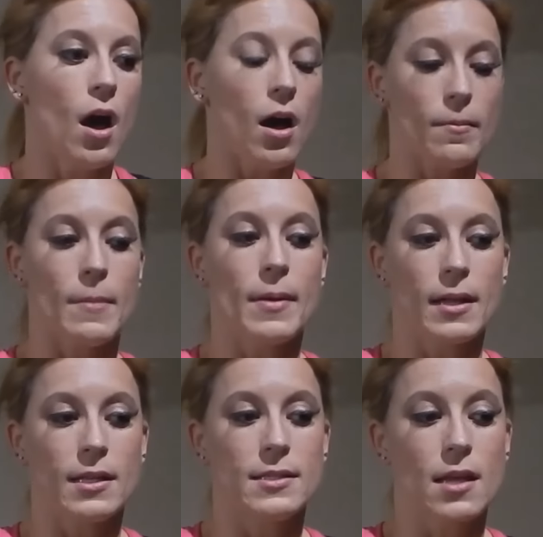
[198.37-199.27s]
on my
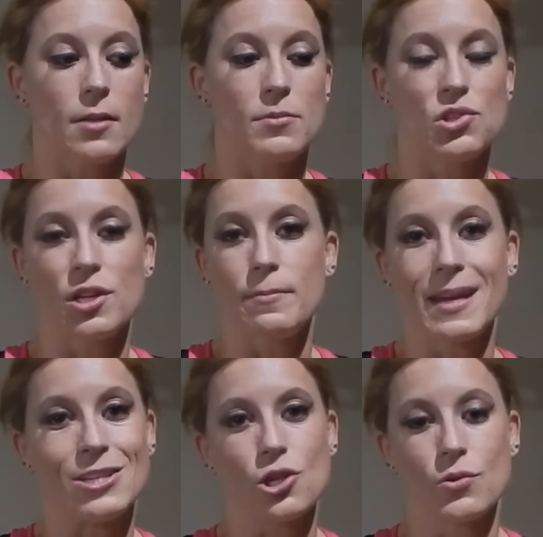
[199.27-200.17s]
body solid machine, but
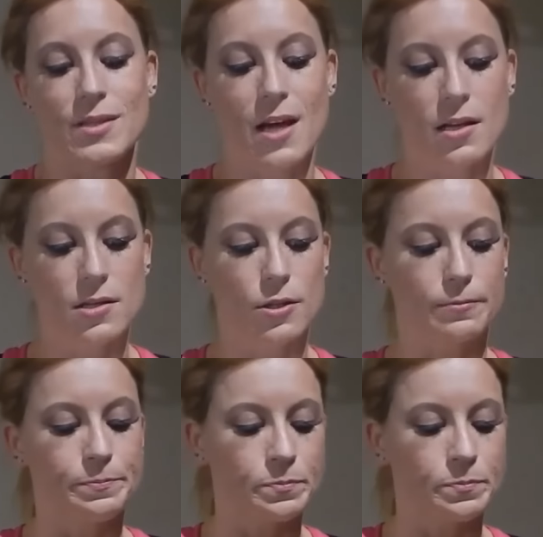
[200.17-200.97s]
I chose not to.